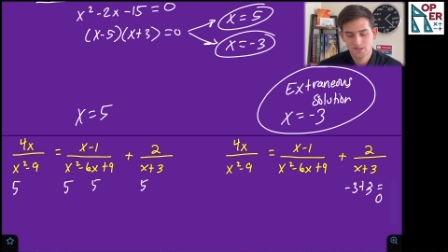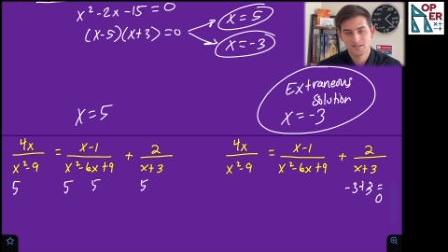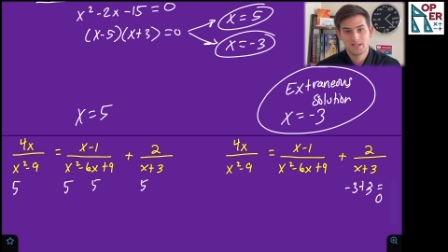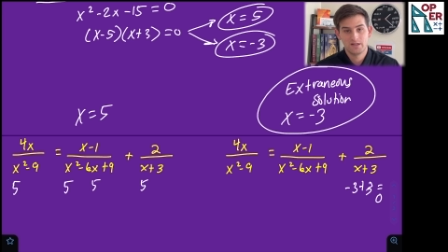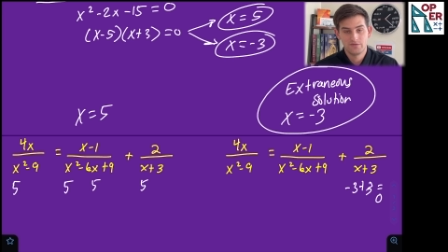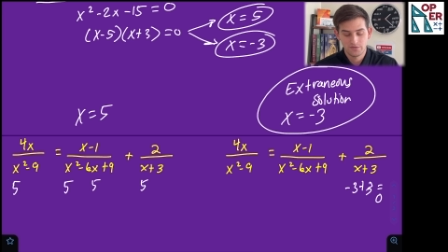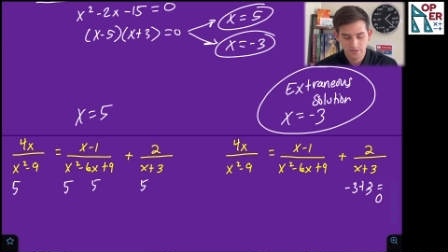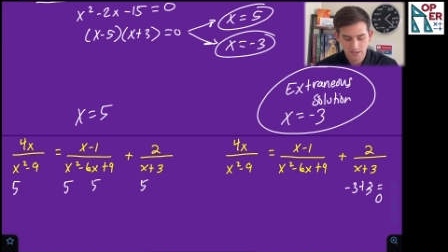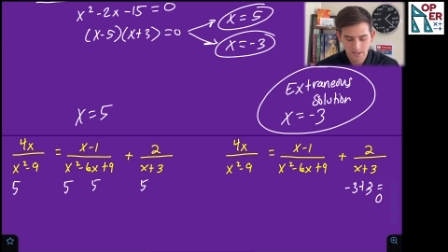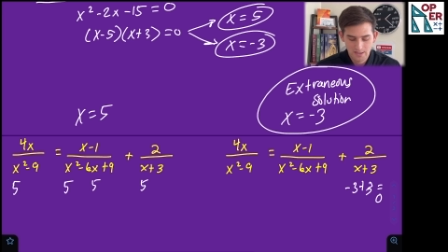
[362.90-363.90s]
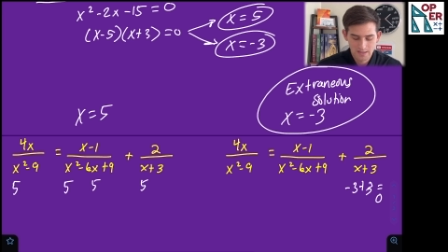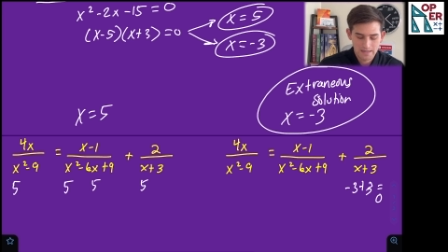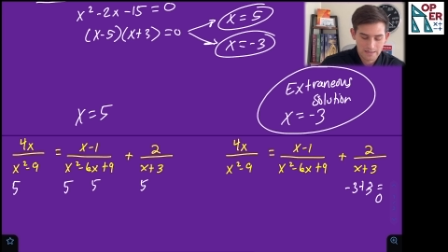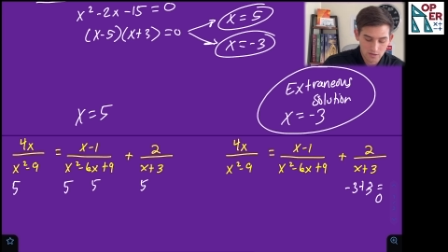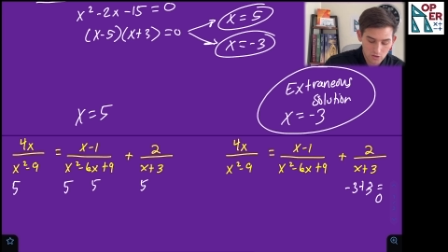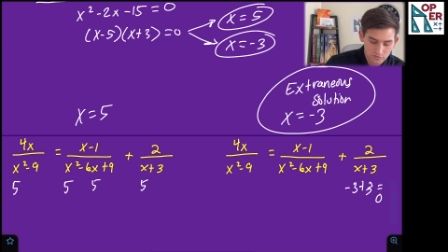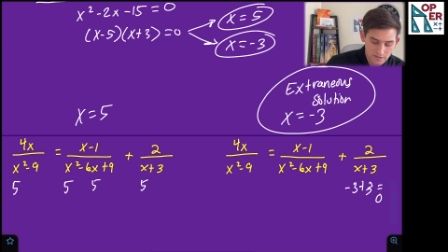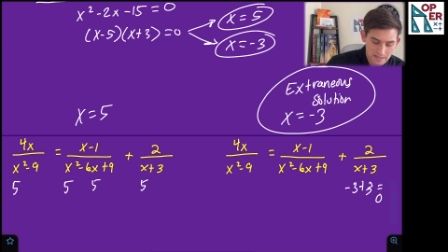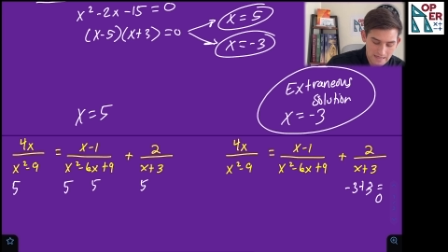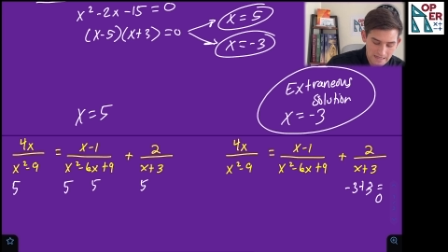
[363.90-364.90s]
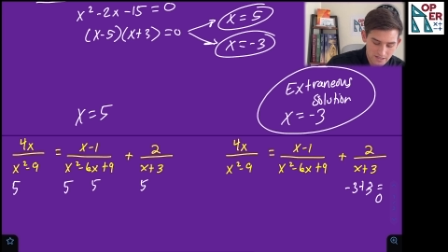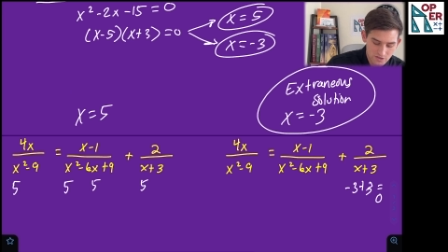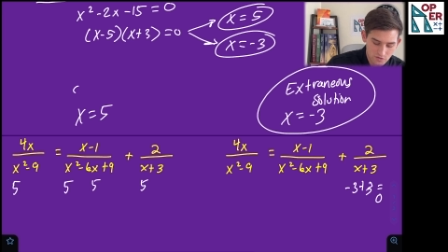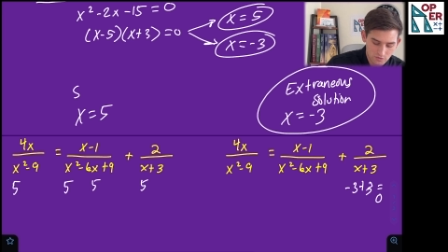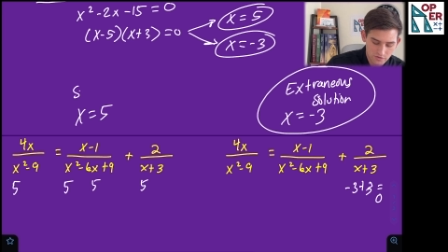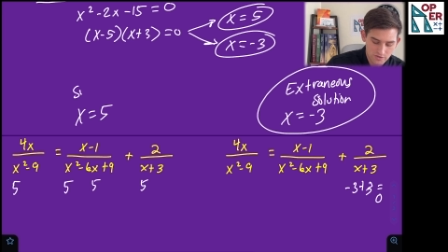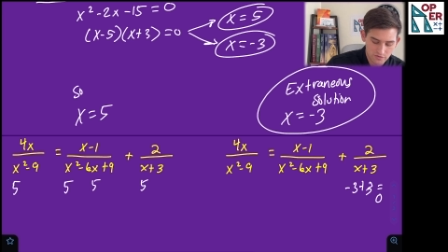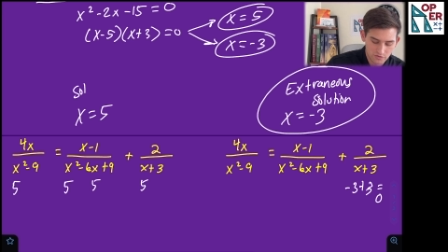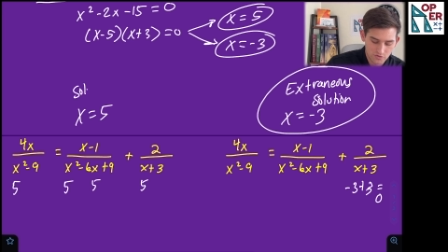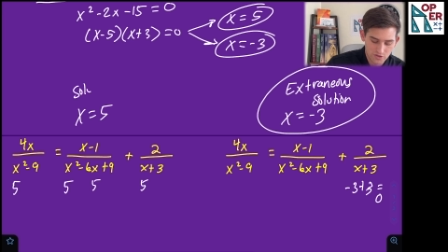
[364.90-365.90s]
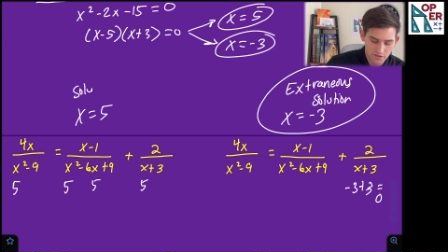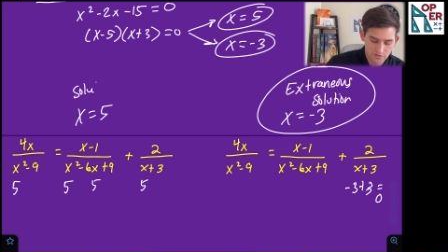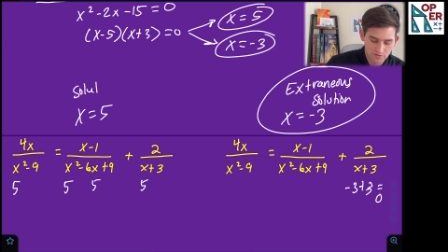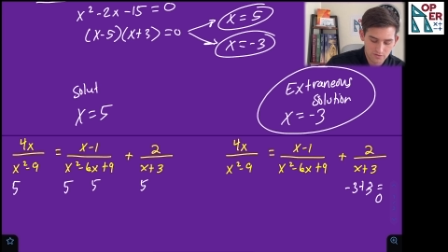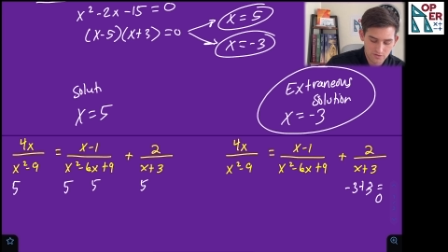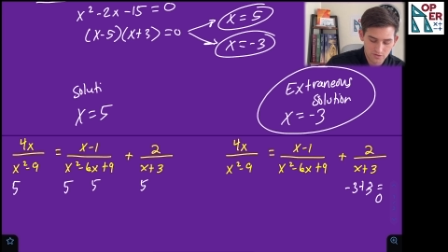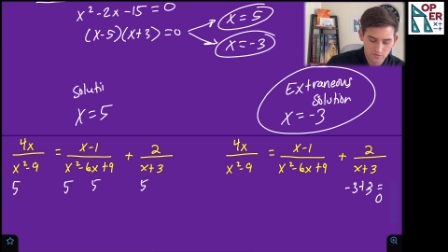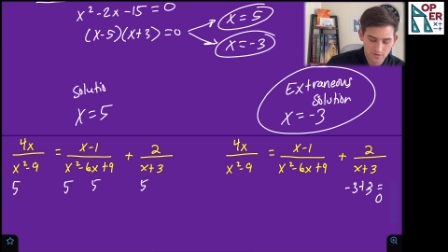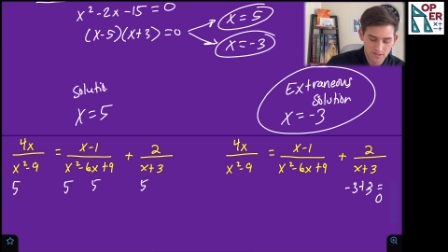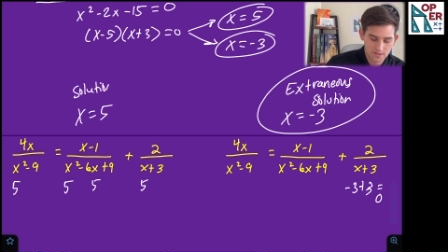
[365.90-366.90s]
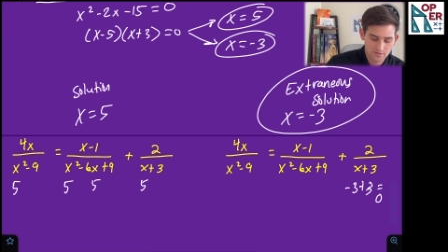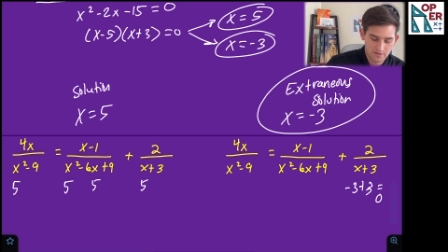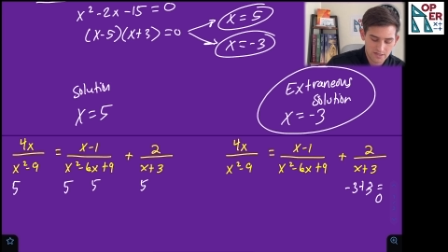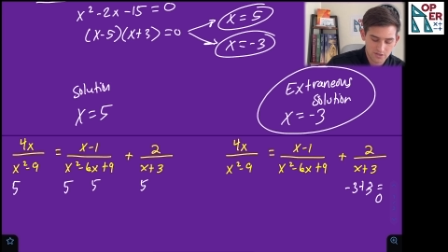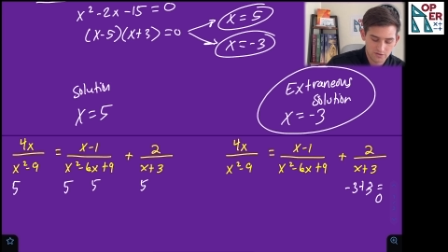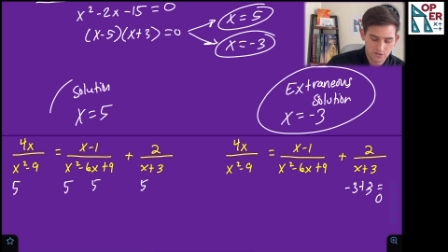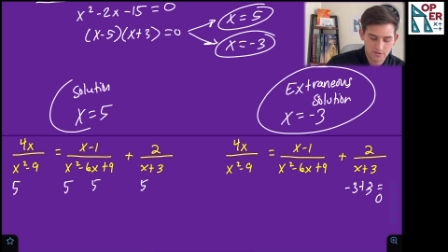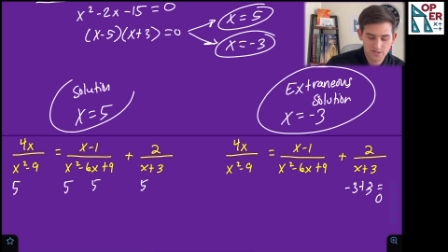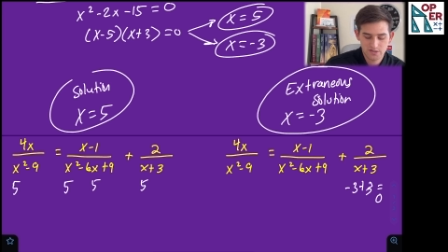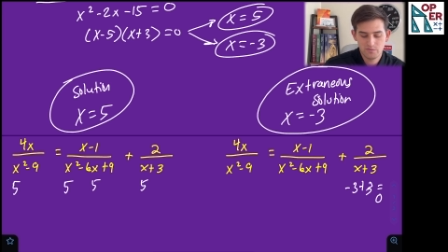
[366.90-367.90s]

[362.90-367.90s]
is negative three. Our only actual solution to this rational equation